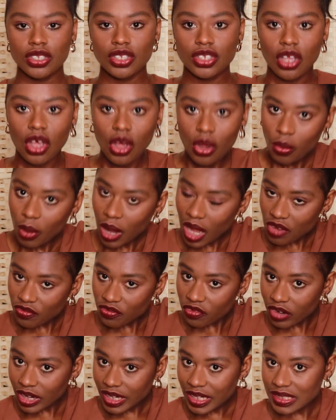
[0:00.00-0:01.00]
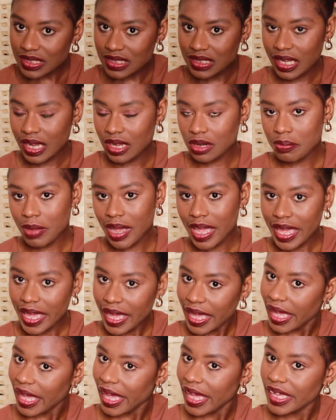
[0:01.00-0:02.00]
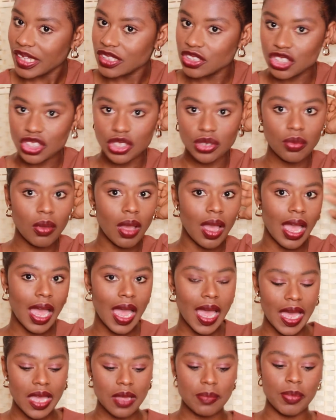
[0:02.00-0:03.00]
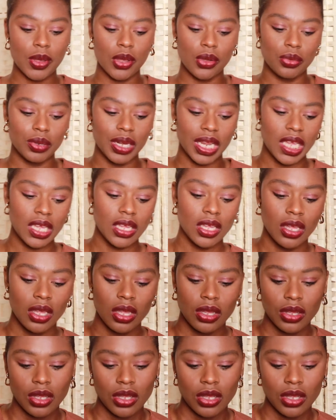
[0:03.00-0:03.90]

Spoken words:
So I've already styled my hair into a high pony.